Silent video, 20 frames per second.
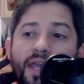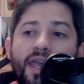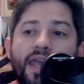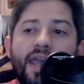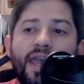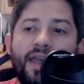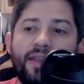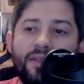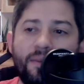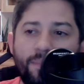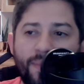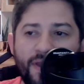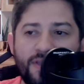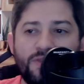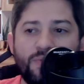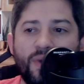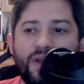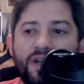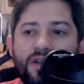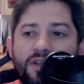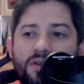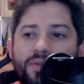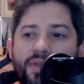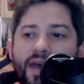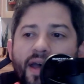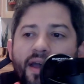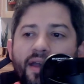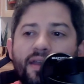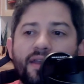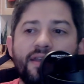And the best way to do
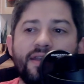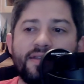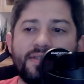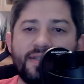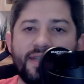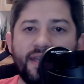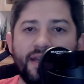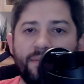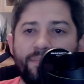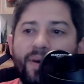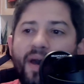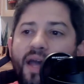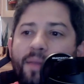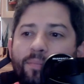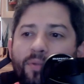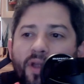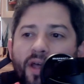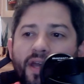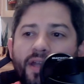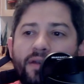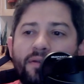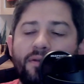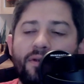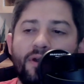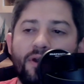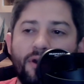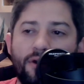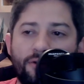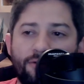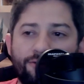that is get a pipeline
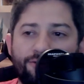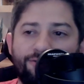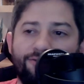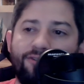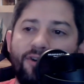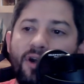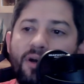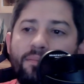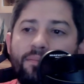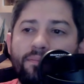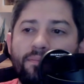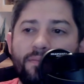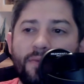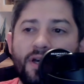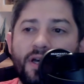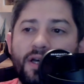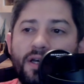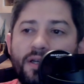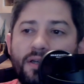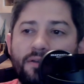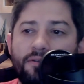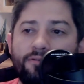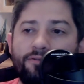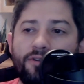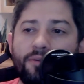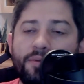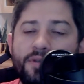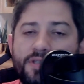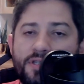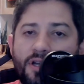from, uh,
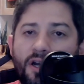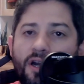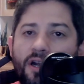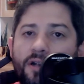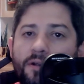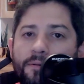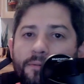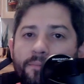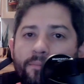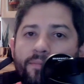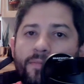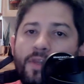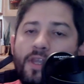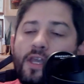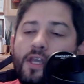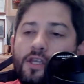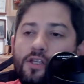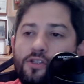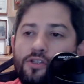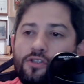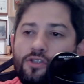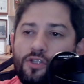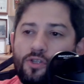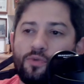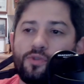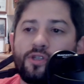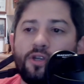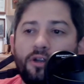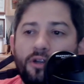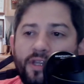from Qatar
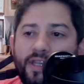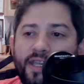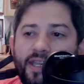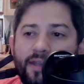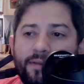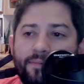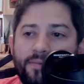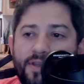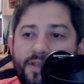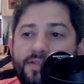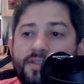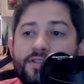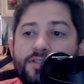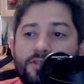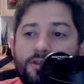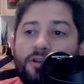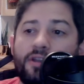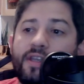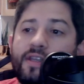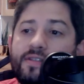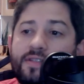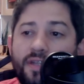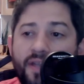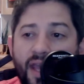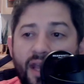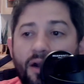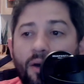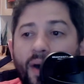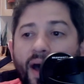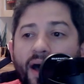to Turkey. And since Turkey is a
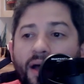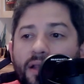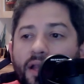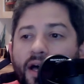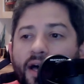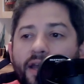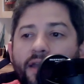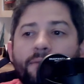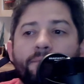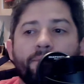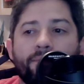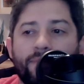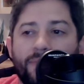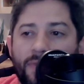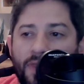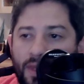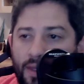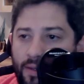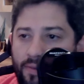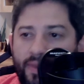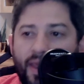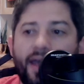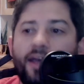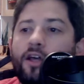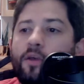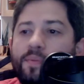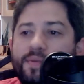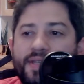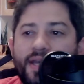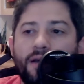NATO ally, that
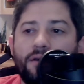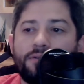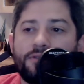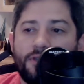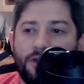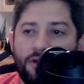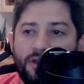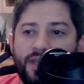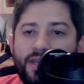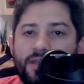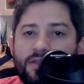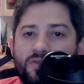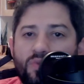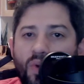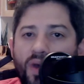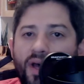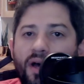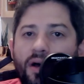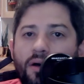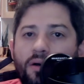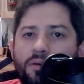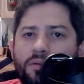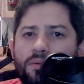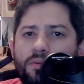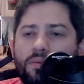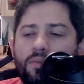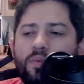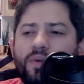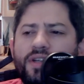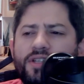helps out Turkey as well,
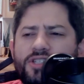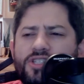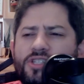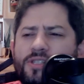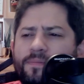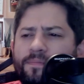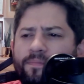which